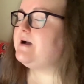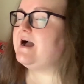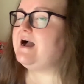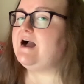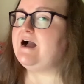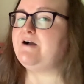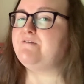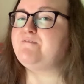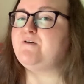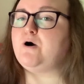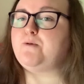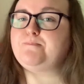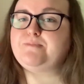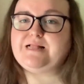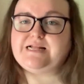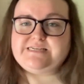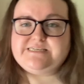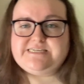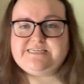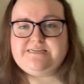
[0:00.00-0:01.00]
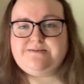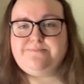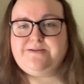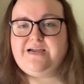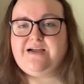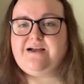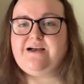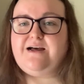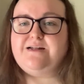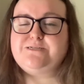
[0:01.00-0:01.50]
are for planned
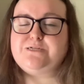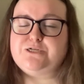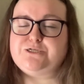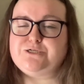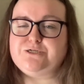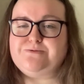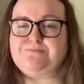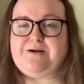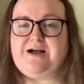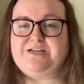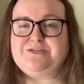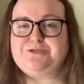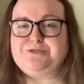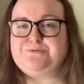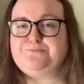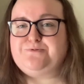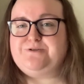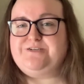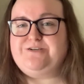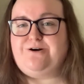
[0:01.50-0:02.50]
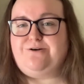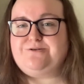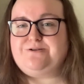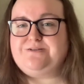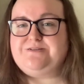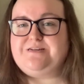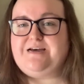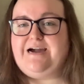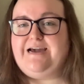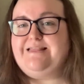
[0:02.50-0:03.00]
TBRs, some are just
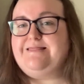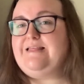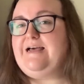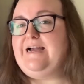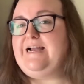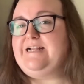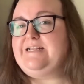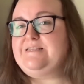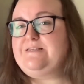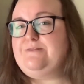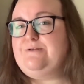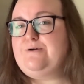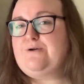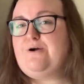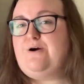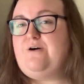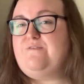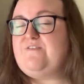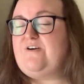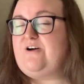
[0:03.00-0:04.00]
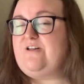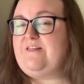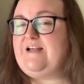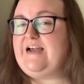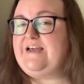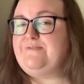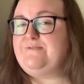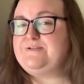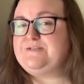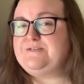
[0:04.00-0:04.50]
pre-orders that I like the look of or
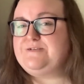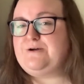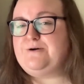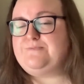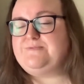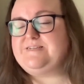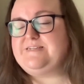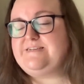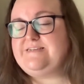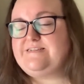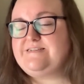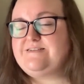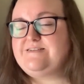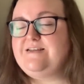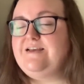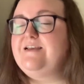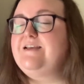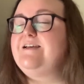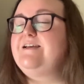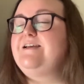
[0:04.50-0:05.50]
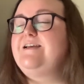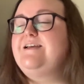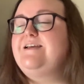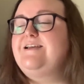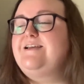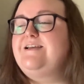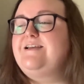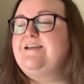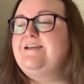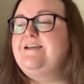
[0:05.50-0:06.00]
like the synopsis.
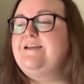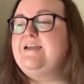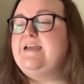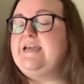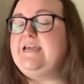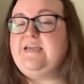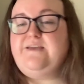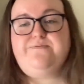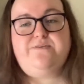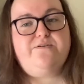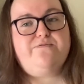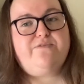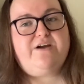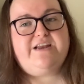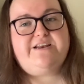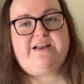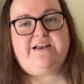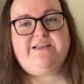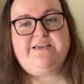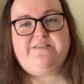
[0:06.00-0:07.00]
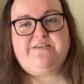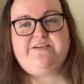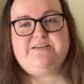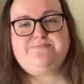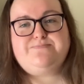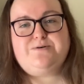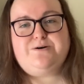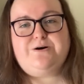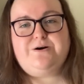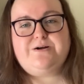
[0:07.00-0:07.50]
if you've read any of these
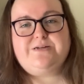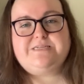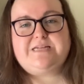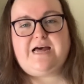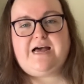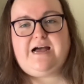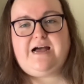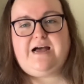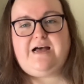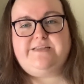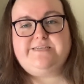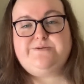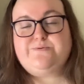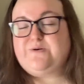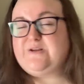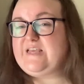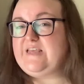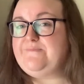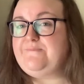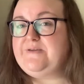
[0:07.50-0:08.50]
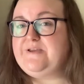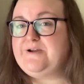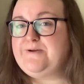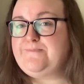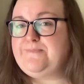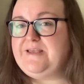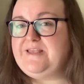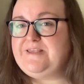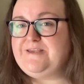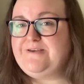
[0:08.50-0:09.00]
books and you want to give me your
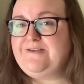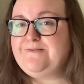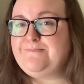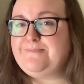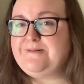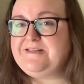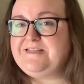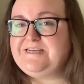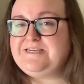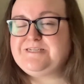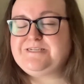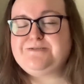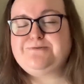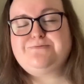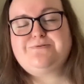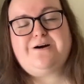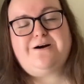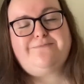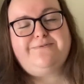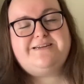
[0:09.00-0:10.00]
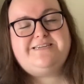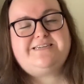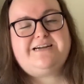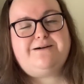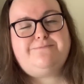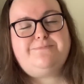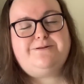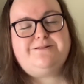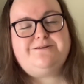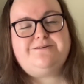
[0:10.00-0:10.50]
opinion, please do comment
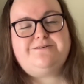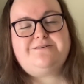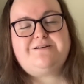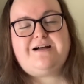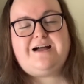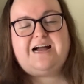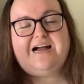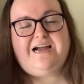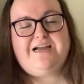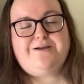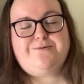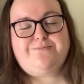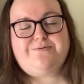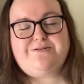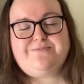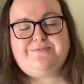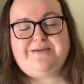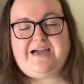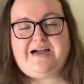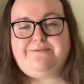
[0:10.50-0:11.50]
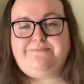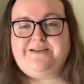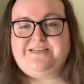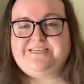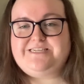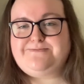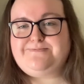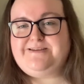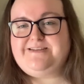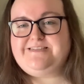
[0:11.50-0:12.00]
down below. I will be happy to
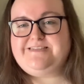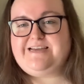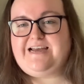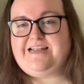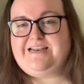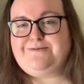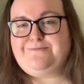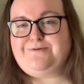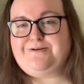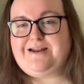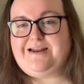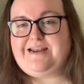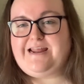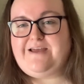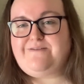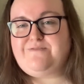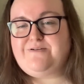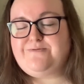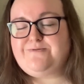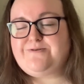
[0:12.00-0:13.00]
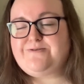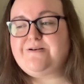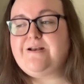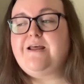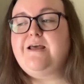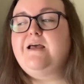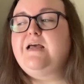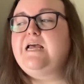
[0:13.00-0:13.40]
speak to anyone and everyone.